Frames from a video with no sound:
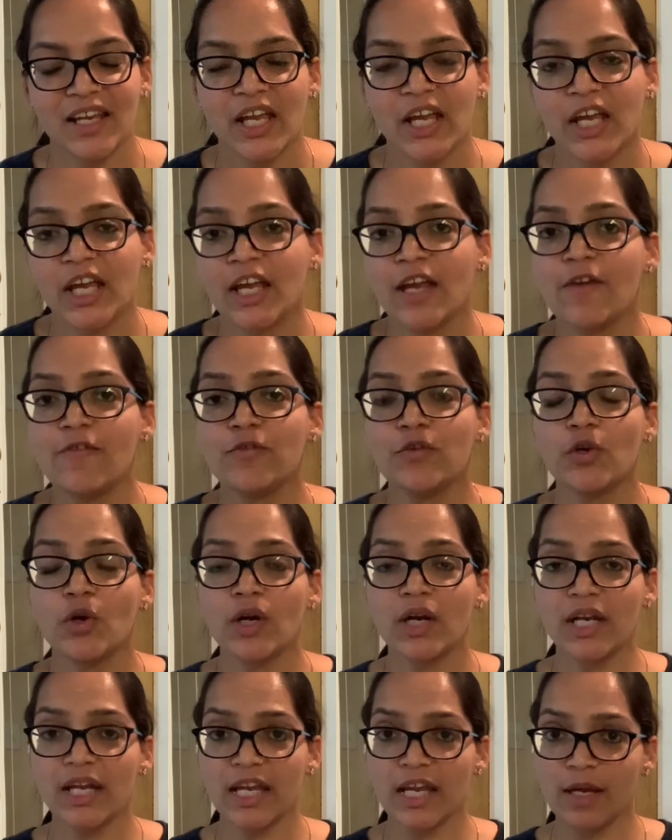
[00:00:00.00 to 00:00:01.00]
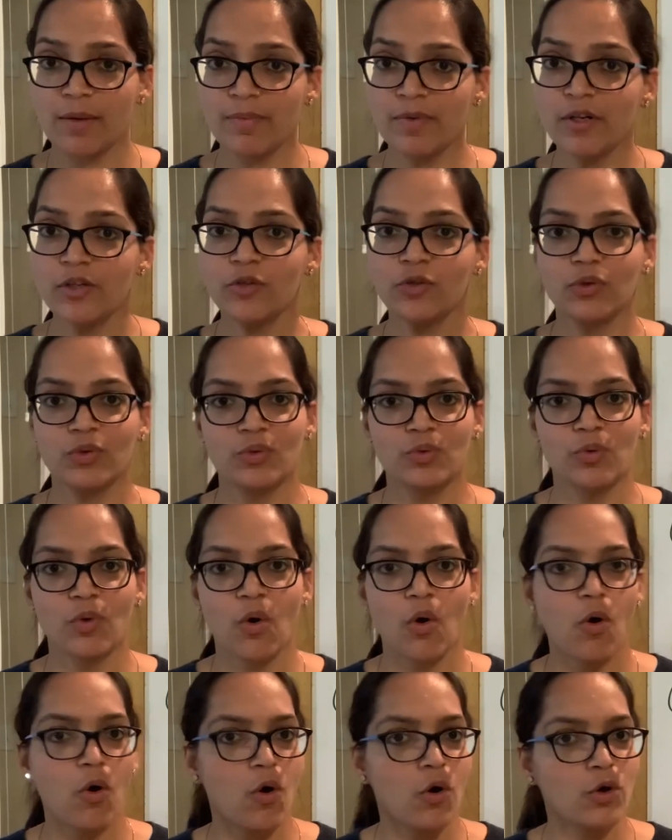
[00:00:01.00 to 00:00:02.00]
If you are able to do
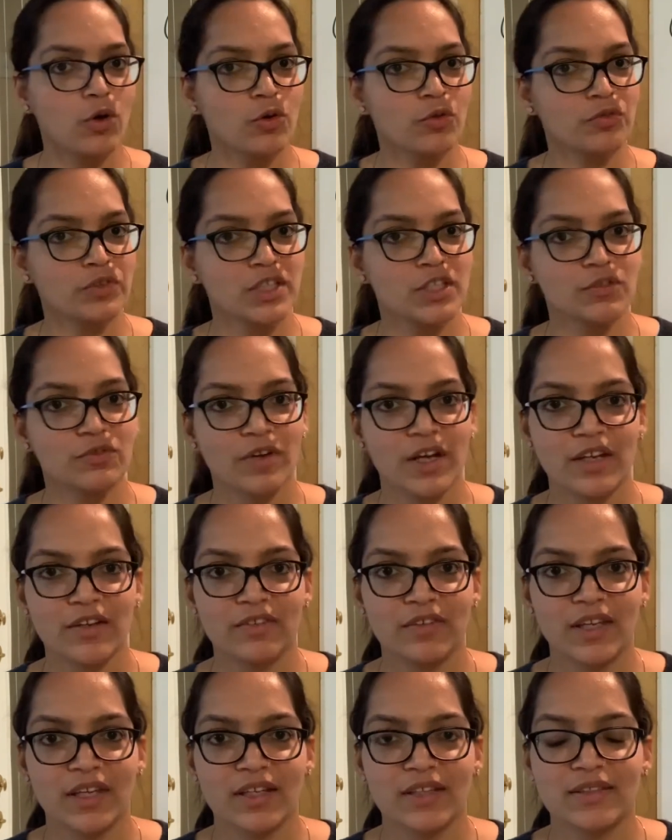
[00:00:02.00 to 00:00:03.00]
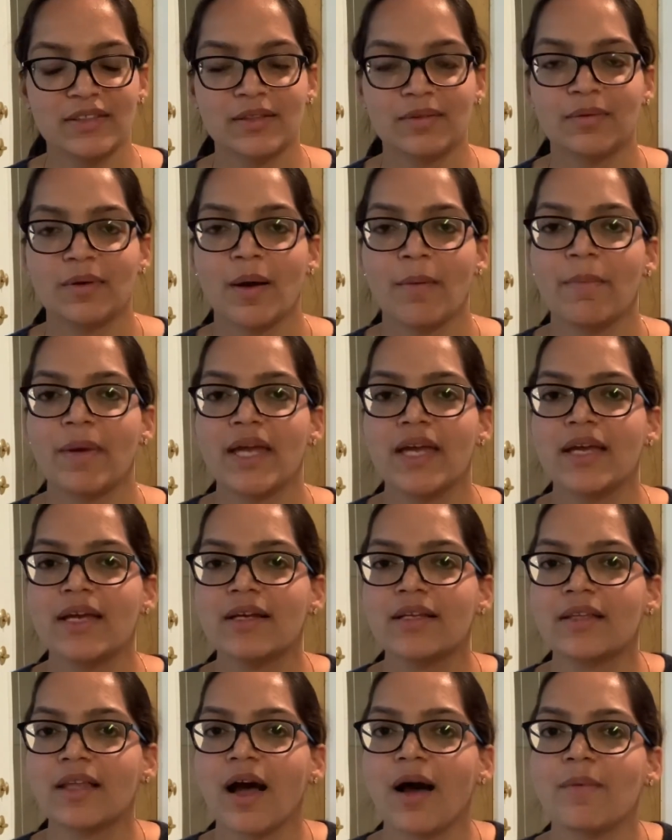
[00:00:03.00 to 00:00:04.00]
all of these 5 things, big
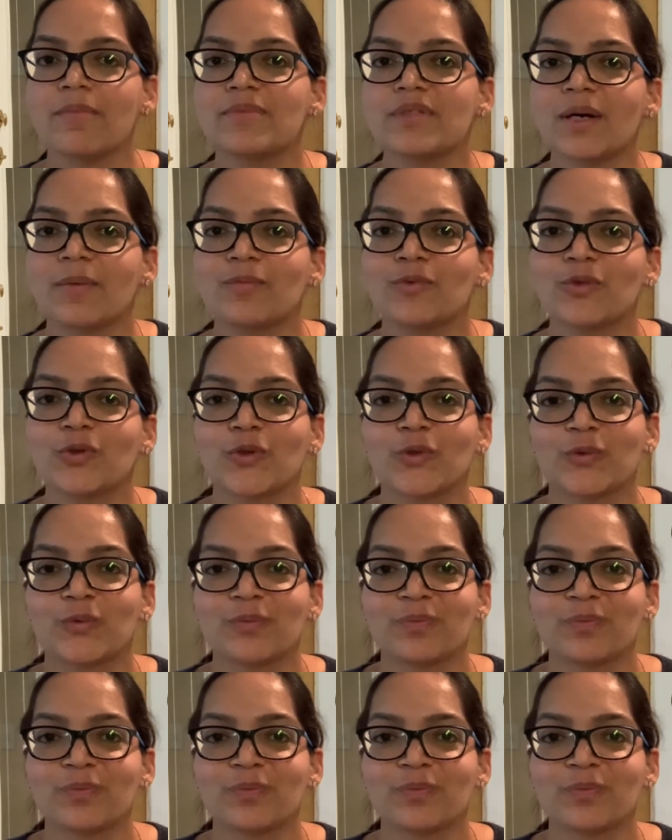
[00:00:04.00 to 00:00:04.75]
thumbs up to you.